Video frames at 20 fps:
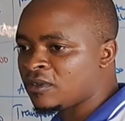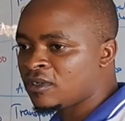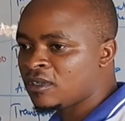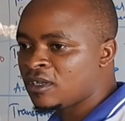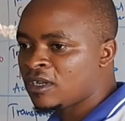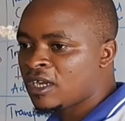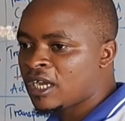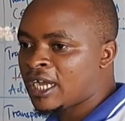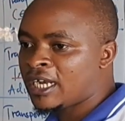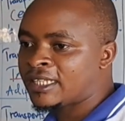
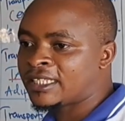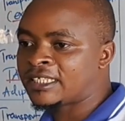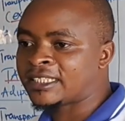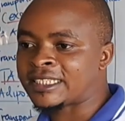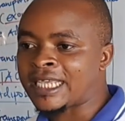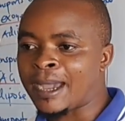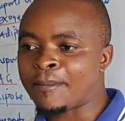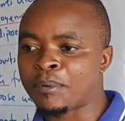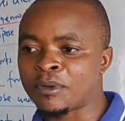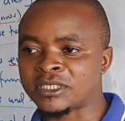and it is
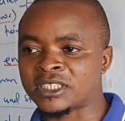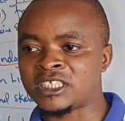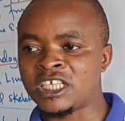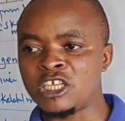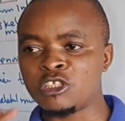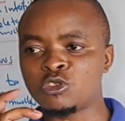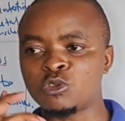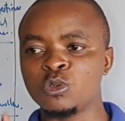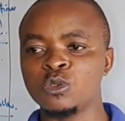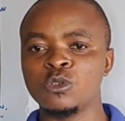
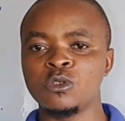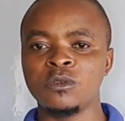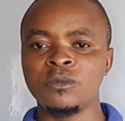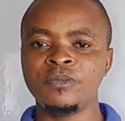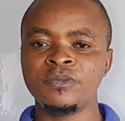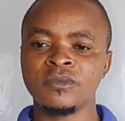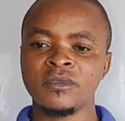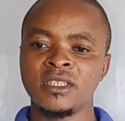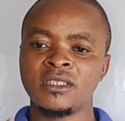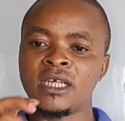ApoC2
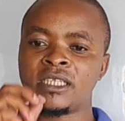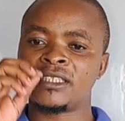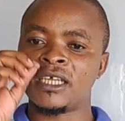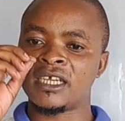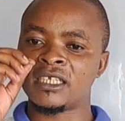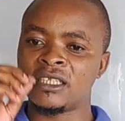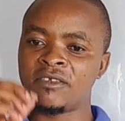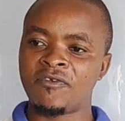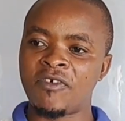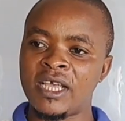that
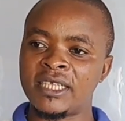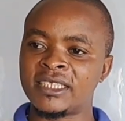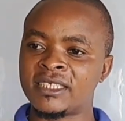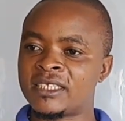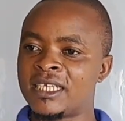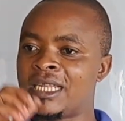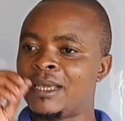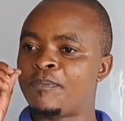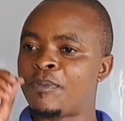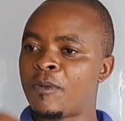activates
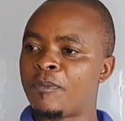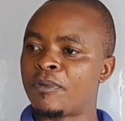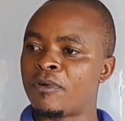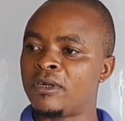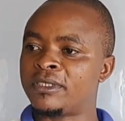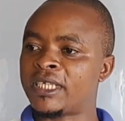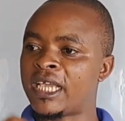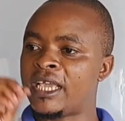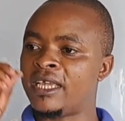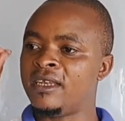
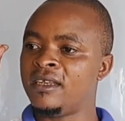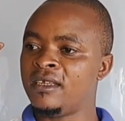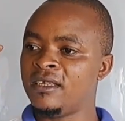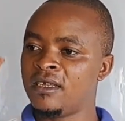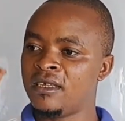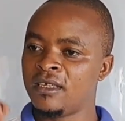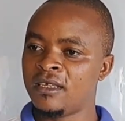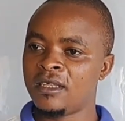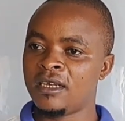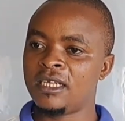lipoprotein
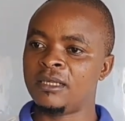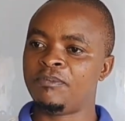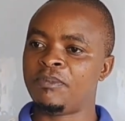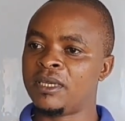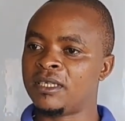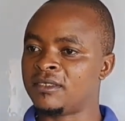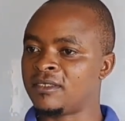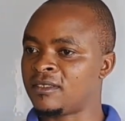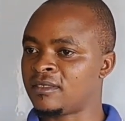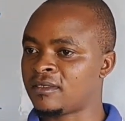
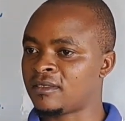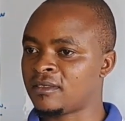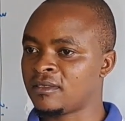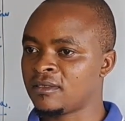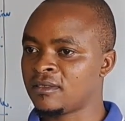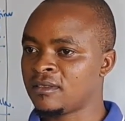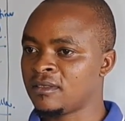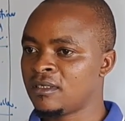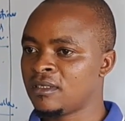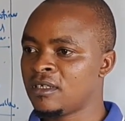lipase.
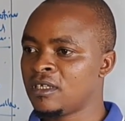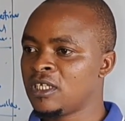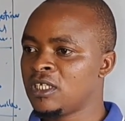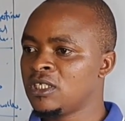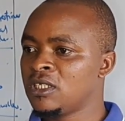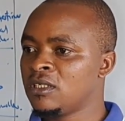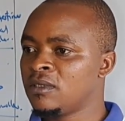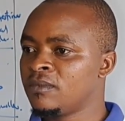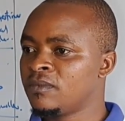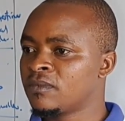
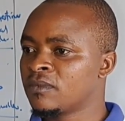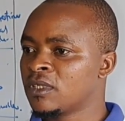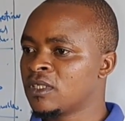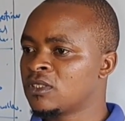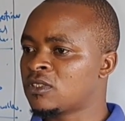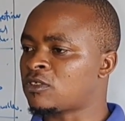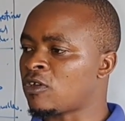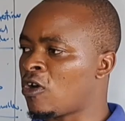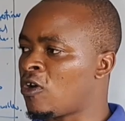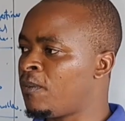
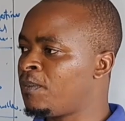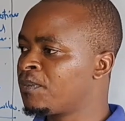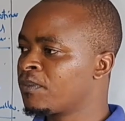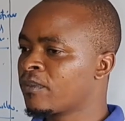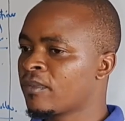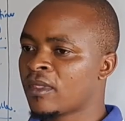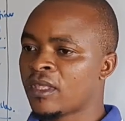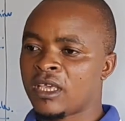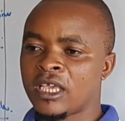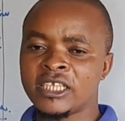
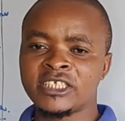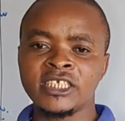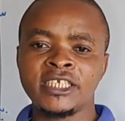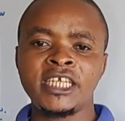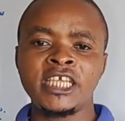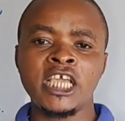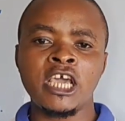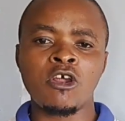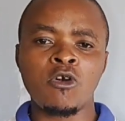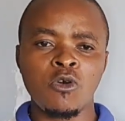So
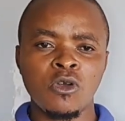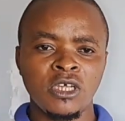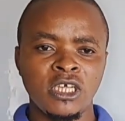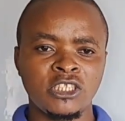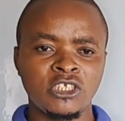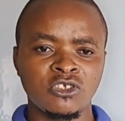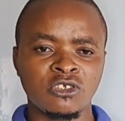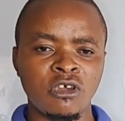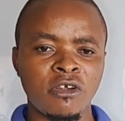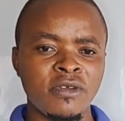HDL, it
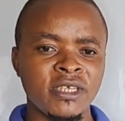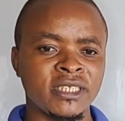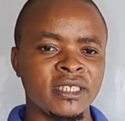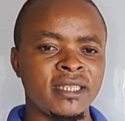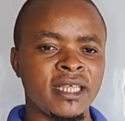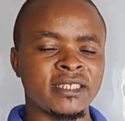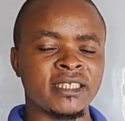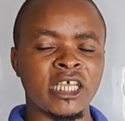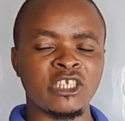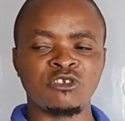is always in the
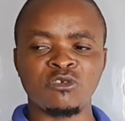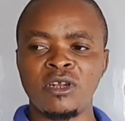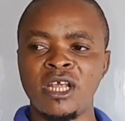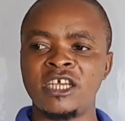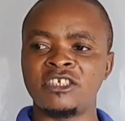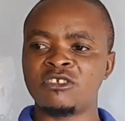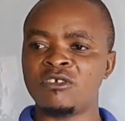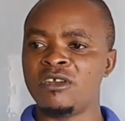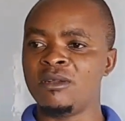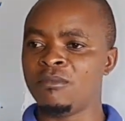
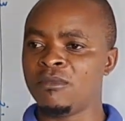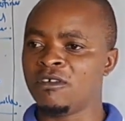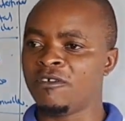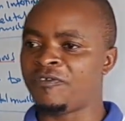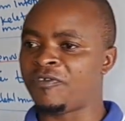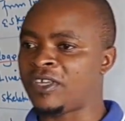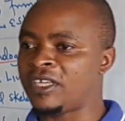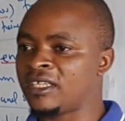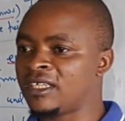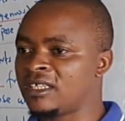saturation
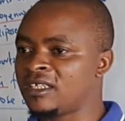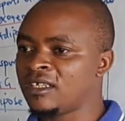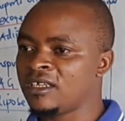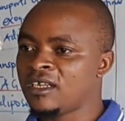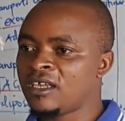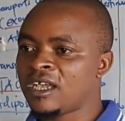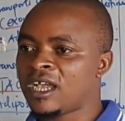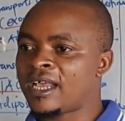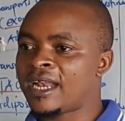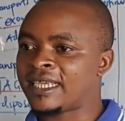moving,
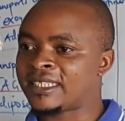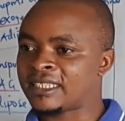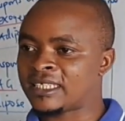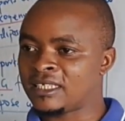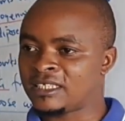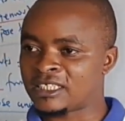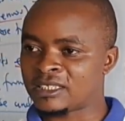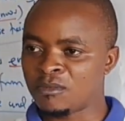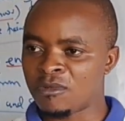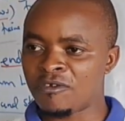and as it
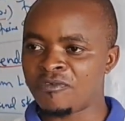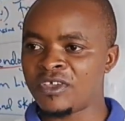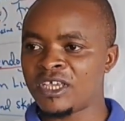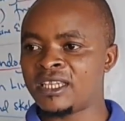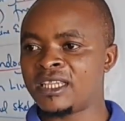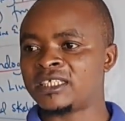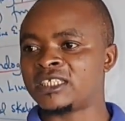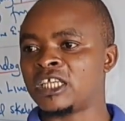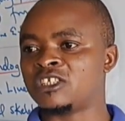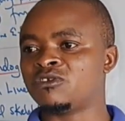is moving in the
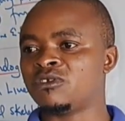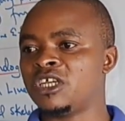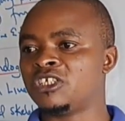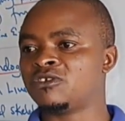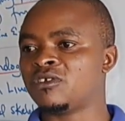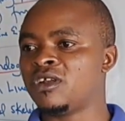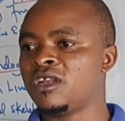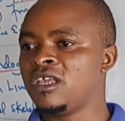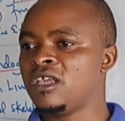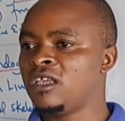
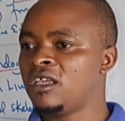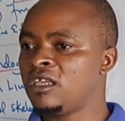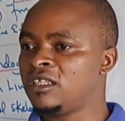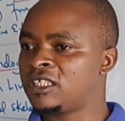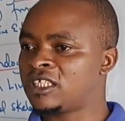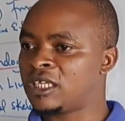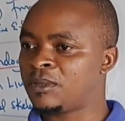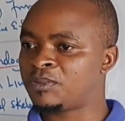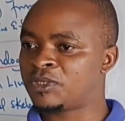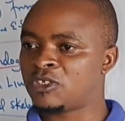saturation, it
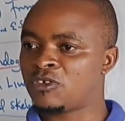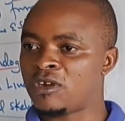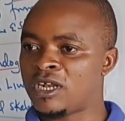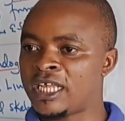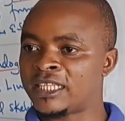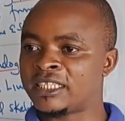keeps donating